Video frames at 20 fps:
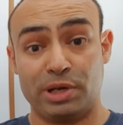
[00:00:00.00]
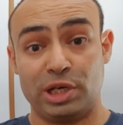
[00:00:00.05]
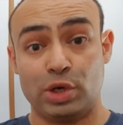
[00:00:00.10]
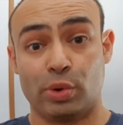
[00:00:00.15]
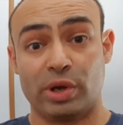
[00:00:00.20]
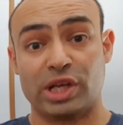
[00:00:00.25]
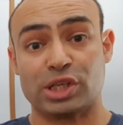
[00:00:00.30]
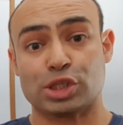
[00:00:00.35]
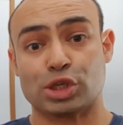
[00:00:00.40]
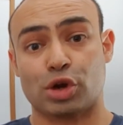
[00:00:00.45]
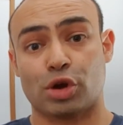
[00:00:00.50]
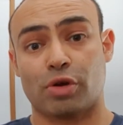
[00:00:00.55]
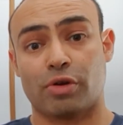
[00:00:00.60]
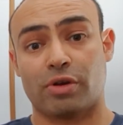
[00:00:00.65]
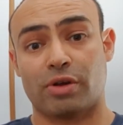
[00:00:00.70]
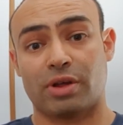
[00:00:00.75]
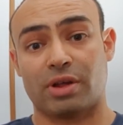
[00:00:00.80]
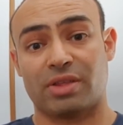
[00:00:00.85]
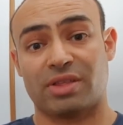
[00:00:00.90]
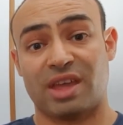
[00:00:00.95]
doing.
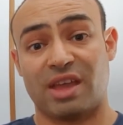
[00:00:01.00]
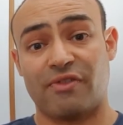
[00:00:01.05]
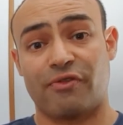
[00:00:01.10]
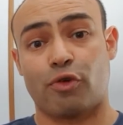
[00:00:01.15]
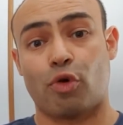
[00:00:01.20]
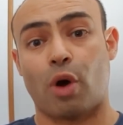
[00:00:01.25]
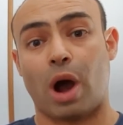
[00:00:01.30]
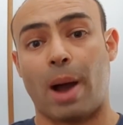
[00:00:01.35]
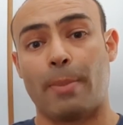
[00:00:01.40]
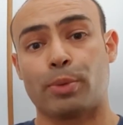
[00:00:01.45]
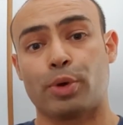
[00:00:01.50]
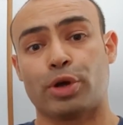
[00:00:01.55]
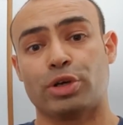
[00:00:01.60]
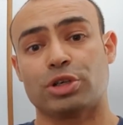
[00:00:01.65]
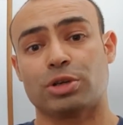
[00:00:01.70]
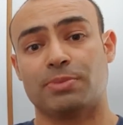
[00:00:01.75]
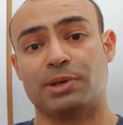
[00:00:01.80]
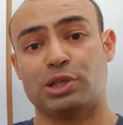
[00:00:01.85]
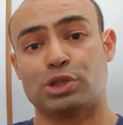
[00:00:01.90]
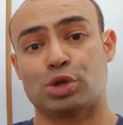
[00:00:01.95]
So therefore, I'm going
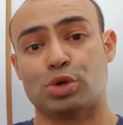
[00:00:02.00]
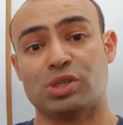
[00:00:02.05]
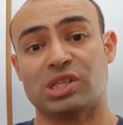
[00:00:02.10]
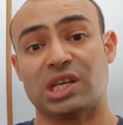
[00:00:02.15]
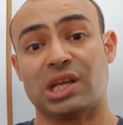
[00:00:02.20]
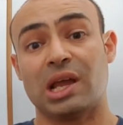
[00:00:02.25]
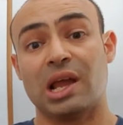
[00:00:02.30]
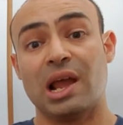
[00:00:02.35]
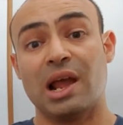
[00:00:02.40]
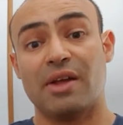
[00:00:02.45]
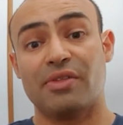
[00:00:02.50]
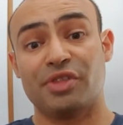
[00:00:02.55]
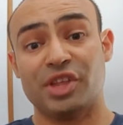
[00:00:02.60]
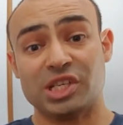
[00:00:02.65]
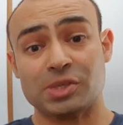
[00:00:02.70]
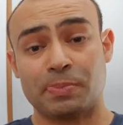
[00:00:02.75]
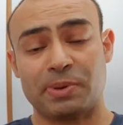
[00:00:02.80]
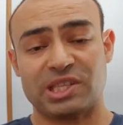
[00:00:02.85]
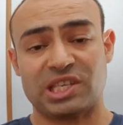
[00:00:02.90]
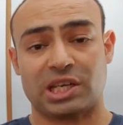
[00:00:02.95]
to be choosing
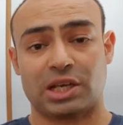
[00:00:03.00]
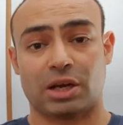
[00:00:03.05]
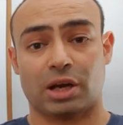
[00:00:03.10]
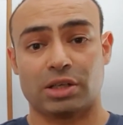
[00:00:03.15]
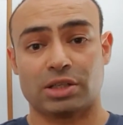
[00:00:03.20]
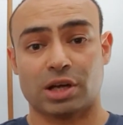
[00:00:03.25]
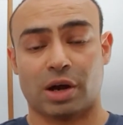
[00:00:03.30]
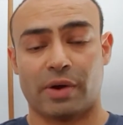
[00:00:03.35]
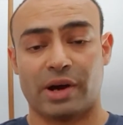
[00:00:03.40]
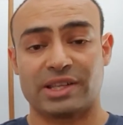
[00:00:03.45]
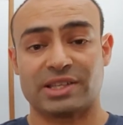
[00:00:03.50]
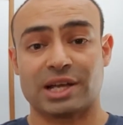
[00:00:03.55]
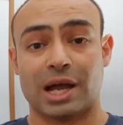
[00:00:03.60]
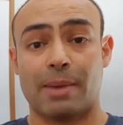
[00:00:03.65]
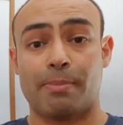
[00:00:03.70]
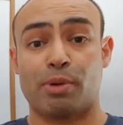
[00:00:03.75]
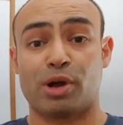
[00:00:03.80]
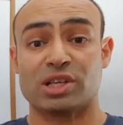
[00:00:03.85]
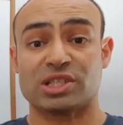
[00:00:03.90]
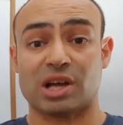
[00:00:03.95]
this particular director
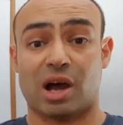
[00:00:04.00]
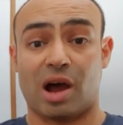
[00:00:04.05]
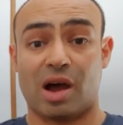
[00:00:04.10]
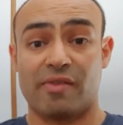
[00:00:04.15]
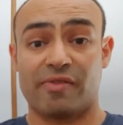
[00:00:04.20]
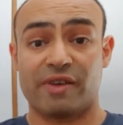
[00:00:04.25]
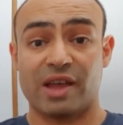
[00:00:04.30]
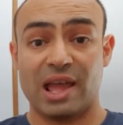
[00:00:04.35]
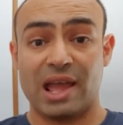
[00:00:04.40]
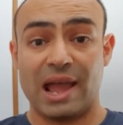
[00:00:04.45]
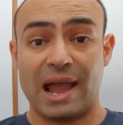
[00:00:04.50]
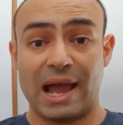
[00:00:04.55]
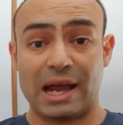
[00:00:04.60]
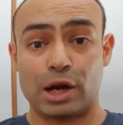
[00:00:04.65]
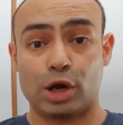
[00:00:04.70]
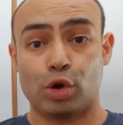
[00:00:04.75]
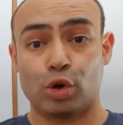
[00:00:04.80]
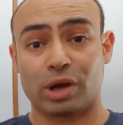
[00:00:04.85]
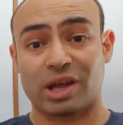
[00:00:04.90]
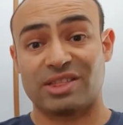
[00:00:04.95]
because I've had
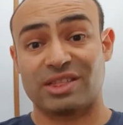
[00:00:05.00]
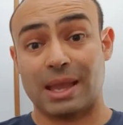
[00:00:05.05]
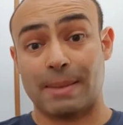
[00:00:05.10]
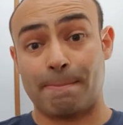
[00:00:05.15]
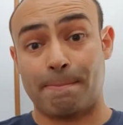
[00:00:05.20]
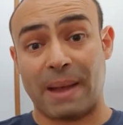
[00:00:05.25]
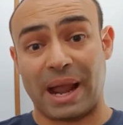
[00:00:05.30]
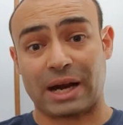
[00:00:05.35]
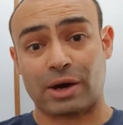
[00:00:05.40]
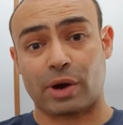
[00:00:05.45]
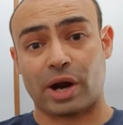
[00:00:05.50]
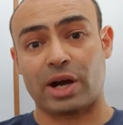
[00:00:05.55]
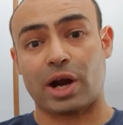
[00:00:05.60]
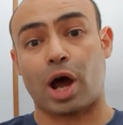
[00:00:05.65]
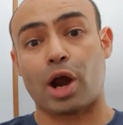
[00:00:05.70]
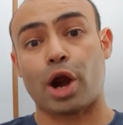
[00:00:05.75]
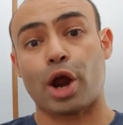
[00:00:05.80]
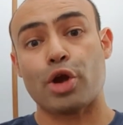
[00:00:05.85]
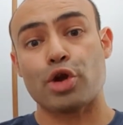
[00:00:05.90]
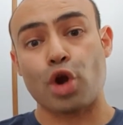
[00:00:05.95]
a look at their background
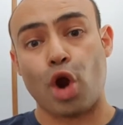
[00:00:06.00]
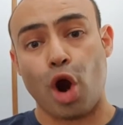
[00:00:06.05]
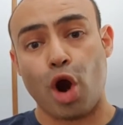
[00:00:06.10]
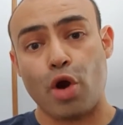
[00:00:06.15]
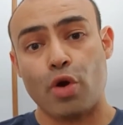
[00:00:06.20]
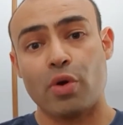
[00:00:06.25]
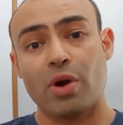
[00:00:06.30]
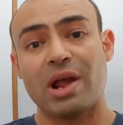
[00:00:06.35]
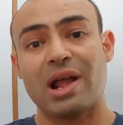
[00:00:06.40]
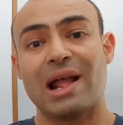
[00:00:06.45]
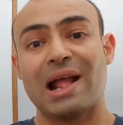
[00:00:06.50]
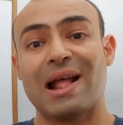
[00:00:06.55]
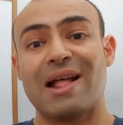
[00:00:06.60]
and I know